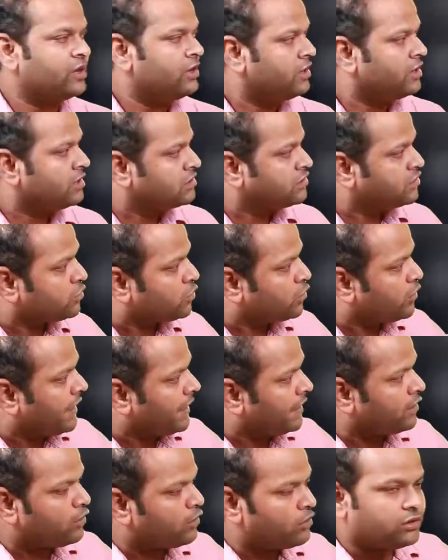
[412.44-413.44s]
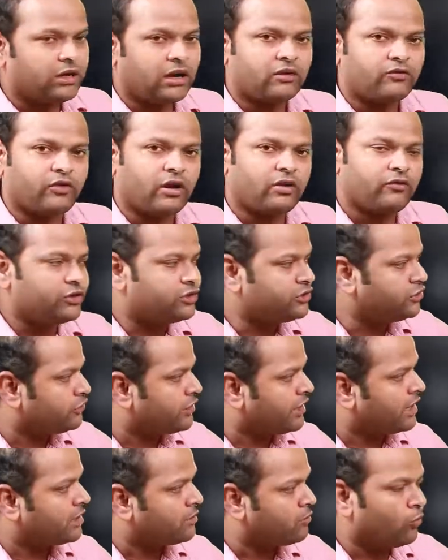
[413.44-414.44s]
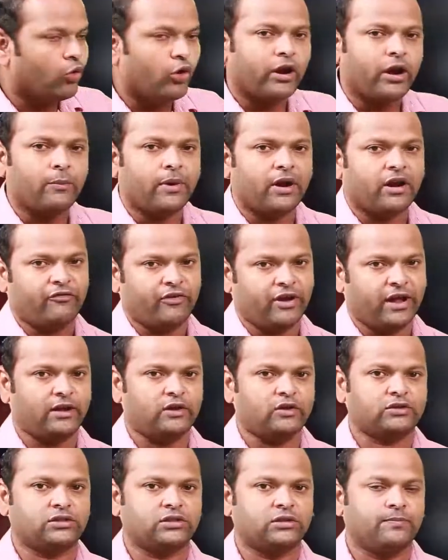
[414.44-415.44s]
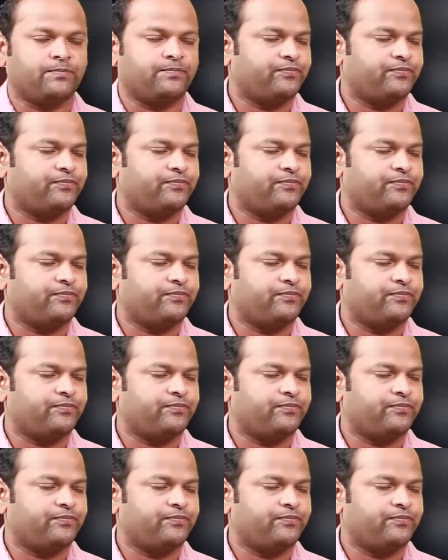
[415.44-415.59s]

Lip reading: So around that one we should take more number of values